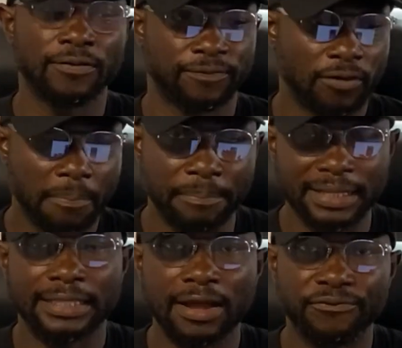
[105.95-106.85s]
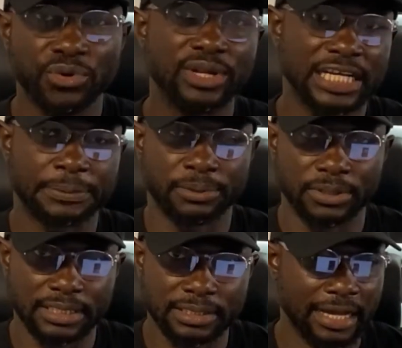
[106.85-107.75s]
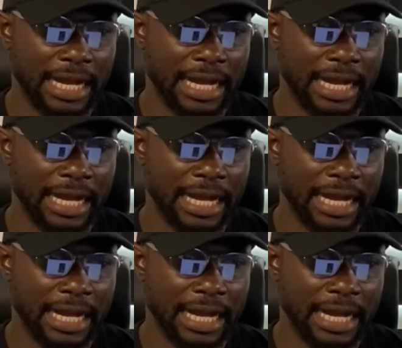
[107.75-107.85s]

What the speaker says: For better viewing experience,